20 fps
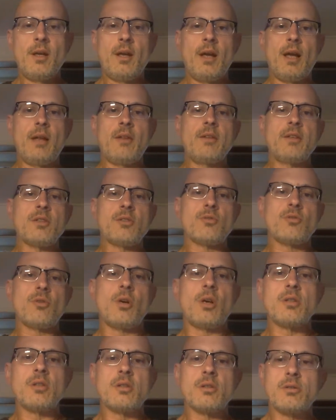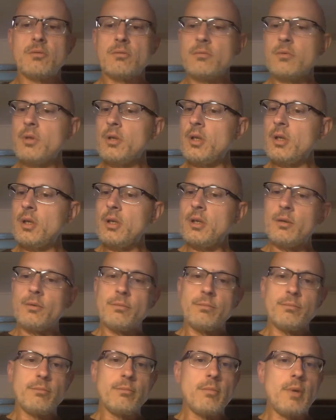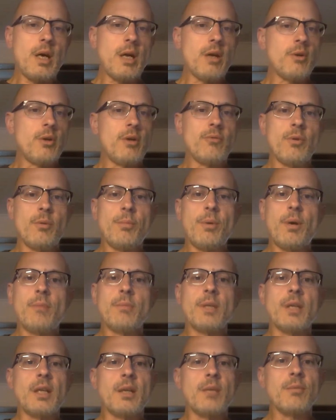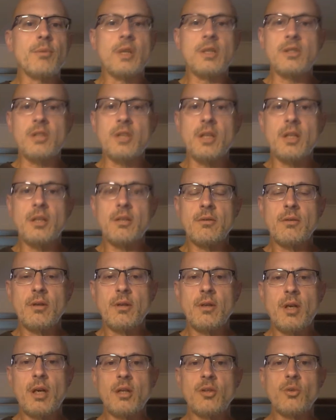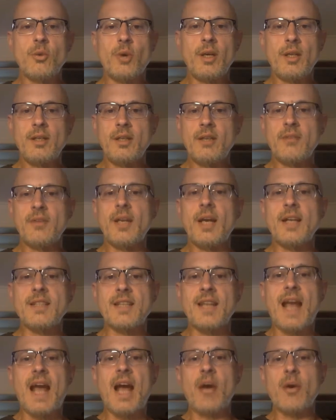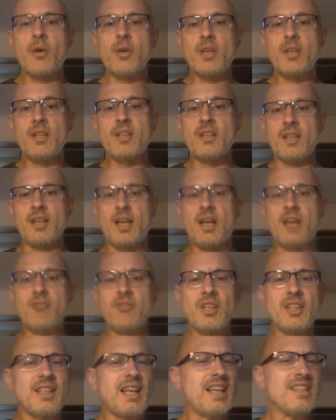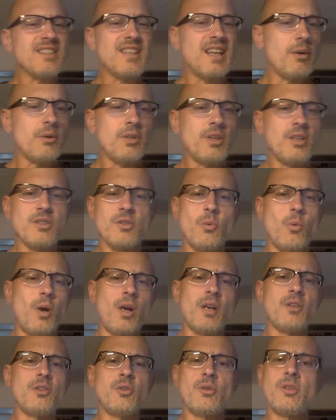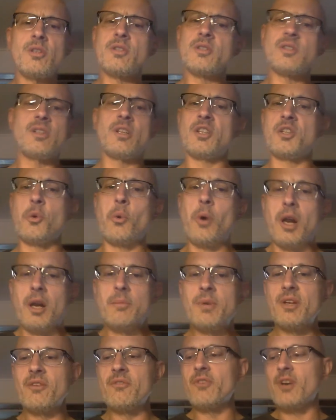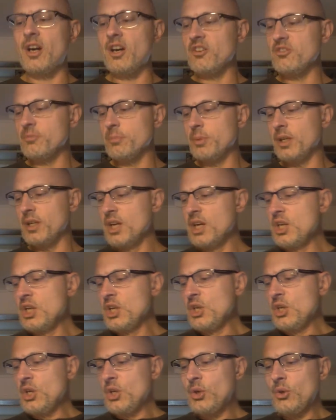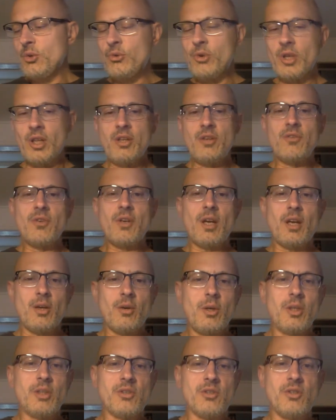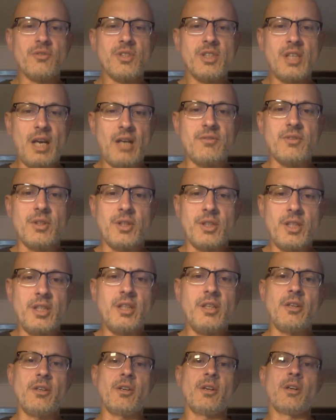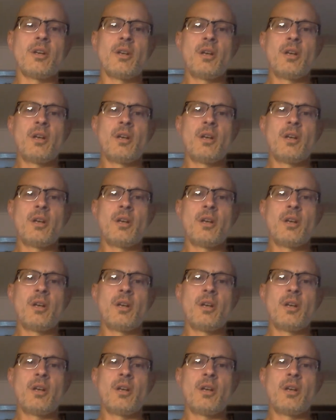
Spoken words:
And this draws moderate Republican President Dwight David Eisenhower into the conflict. Eisenhower doesn't want to do this. He doesn't want to be involved, but really you've got a question of sovereignty here.